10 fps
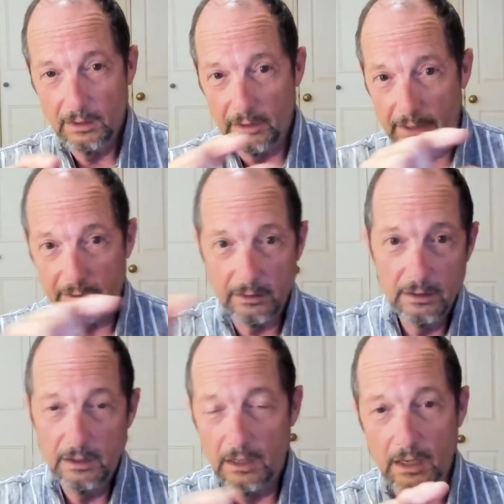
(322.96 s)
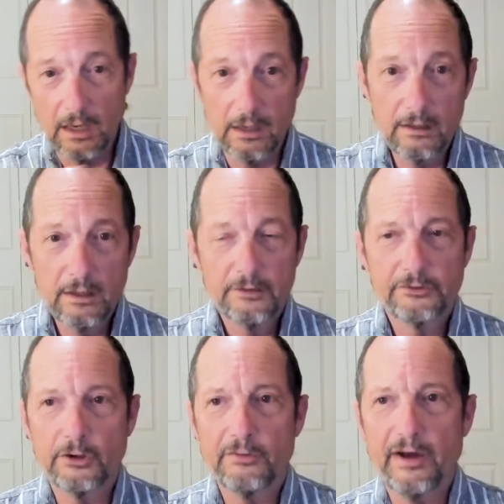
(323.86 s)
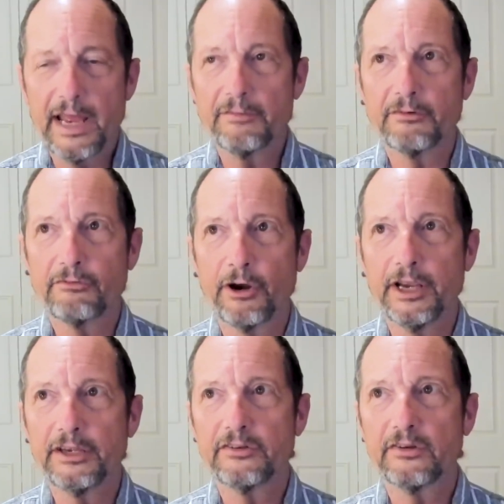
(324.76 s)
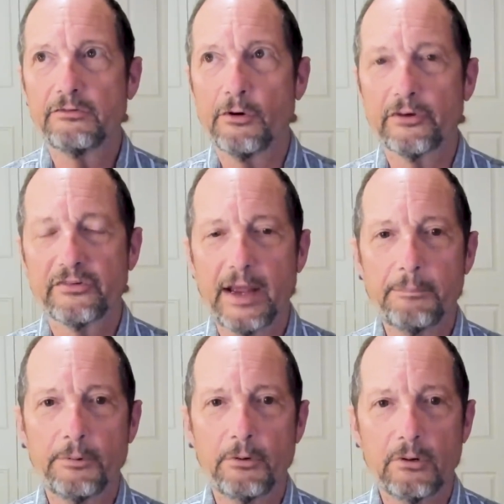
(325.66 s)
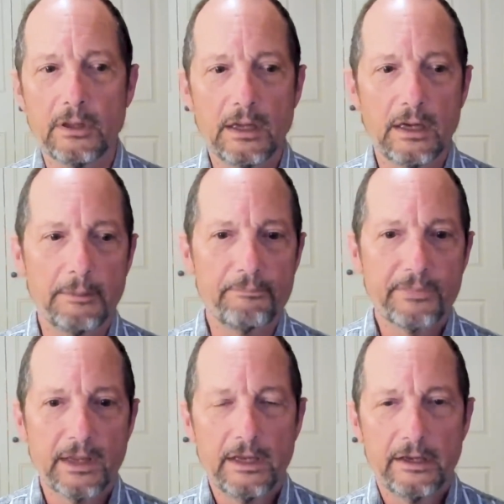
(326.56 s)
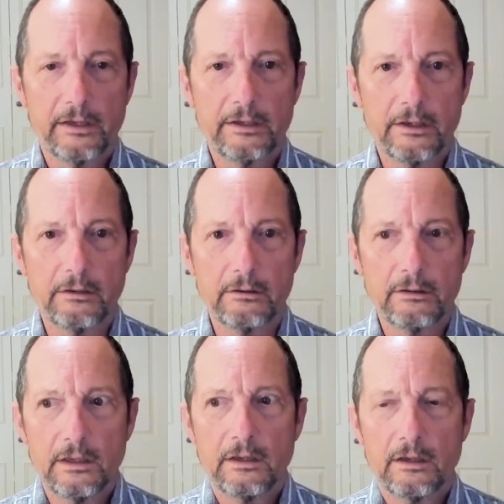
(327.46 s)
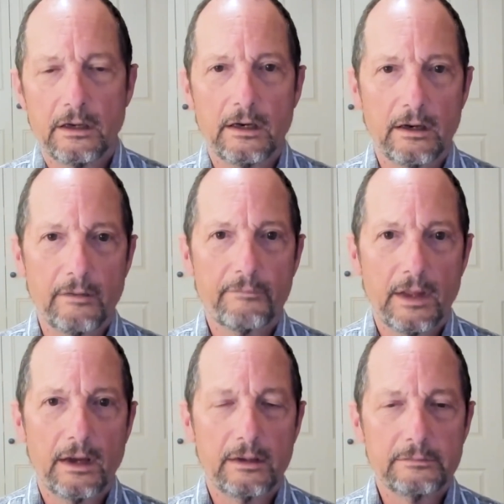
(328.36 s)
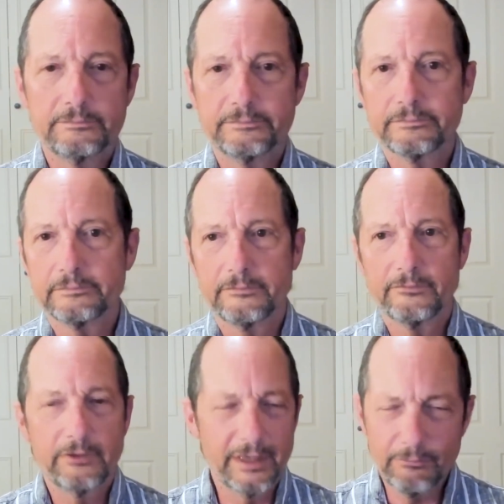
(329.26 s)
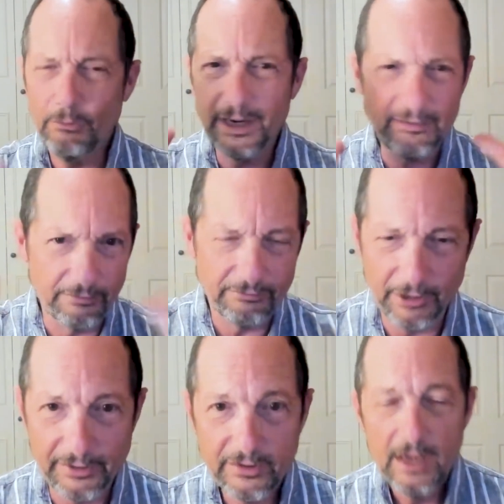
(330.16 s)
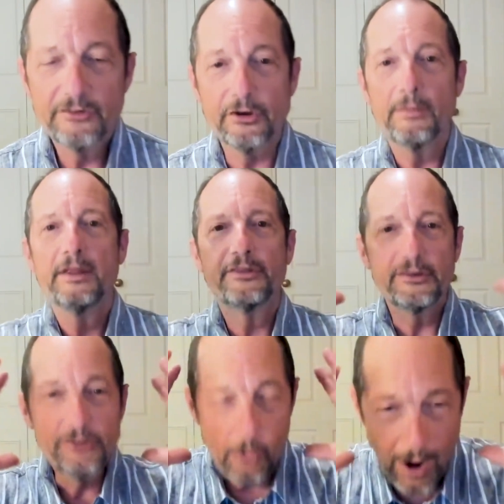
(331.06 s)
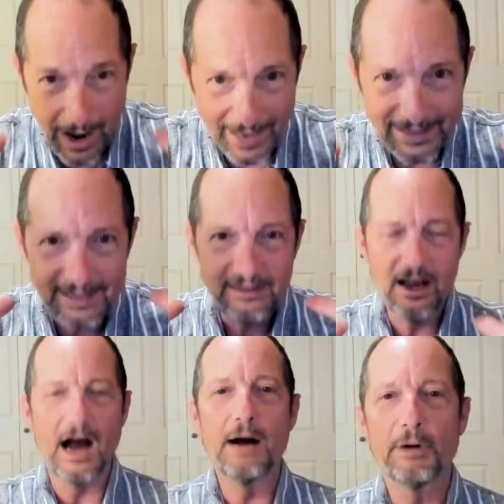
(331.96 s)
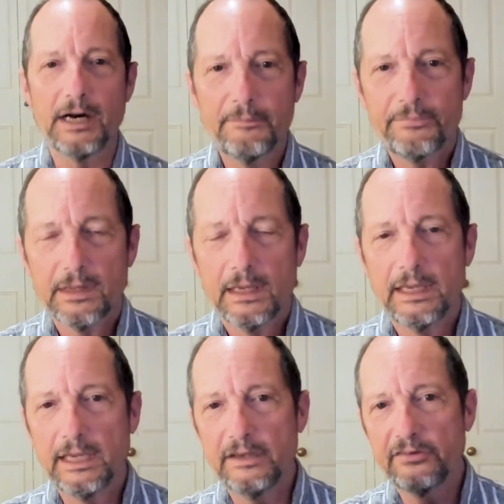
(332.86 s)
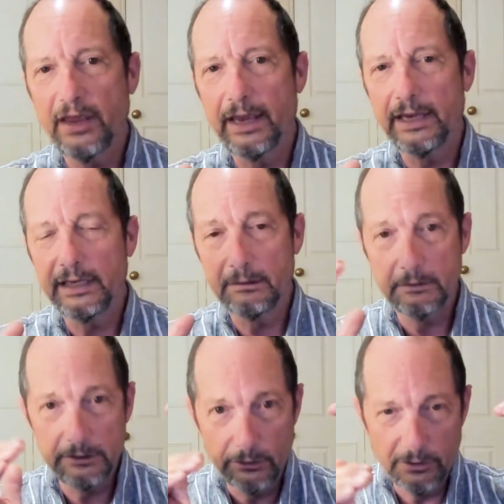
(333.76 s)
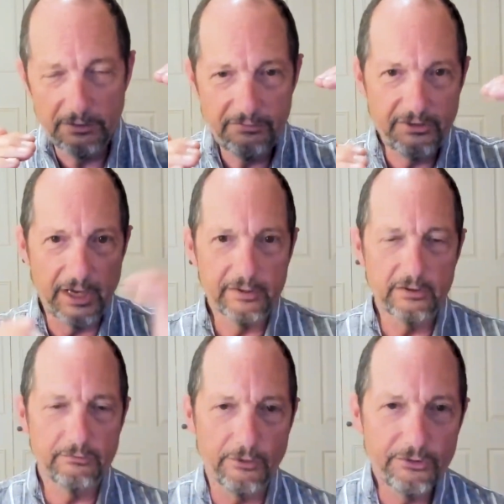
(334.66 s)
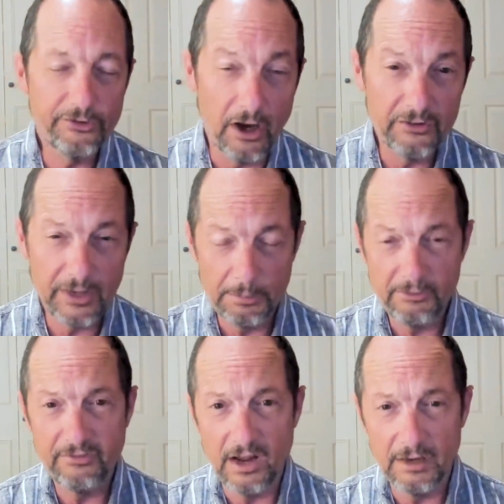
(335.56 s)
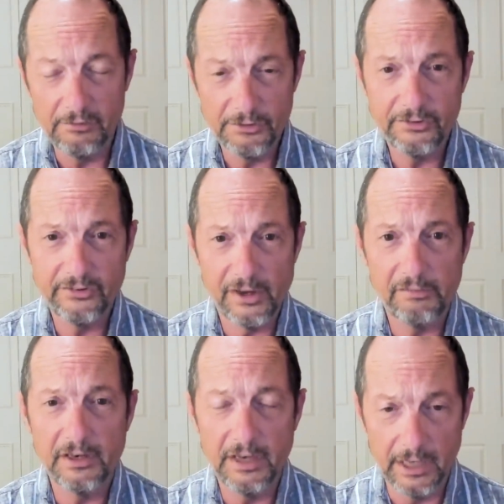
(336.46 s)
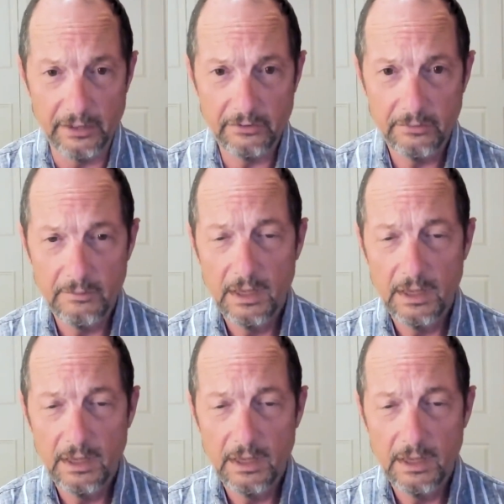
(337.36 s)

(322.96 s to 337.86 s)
Like, uh, so if I have a phrase, for example, um, you know, uh, uh whatever phrase. So the Johannine comma is a unit of text in 1 John chapter 5, verses 7 and 8.